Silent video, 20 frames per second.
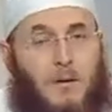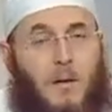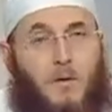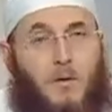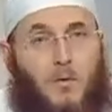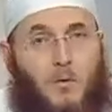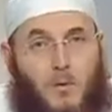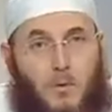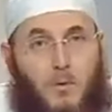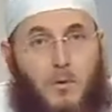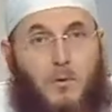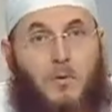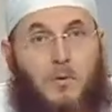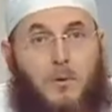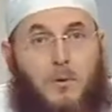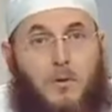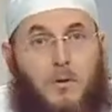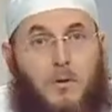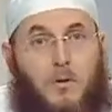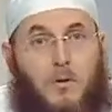In
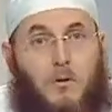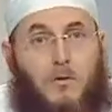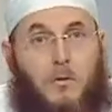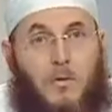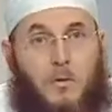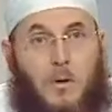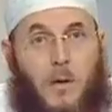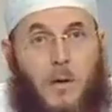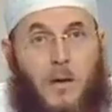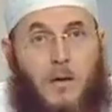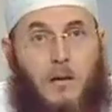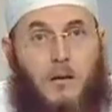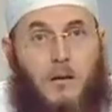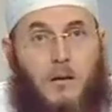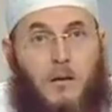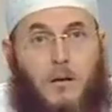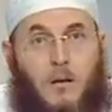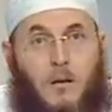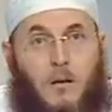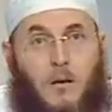order to get
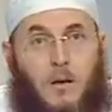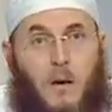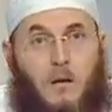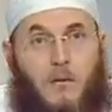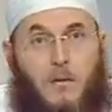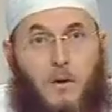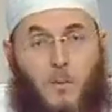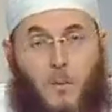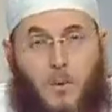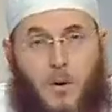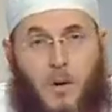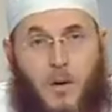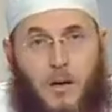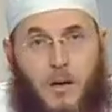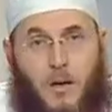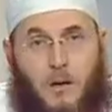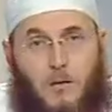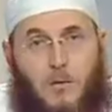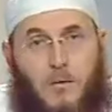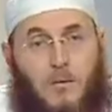of the
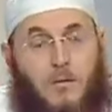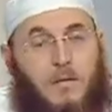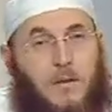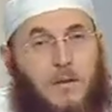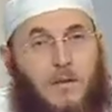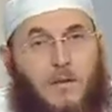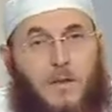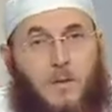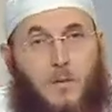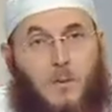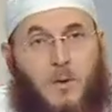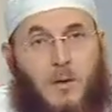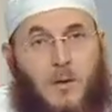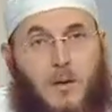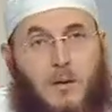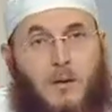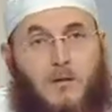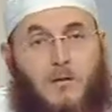prayer or finish the prayer,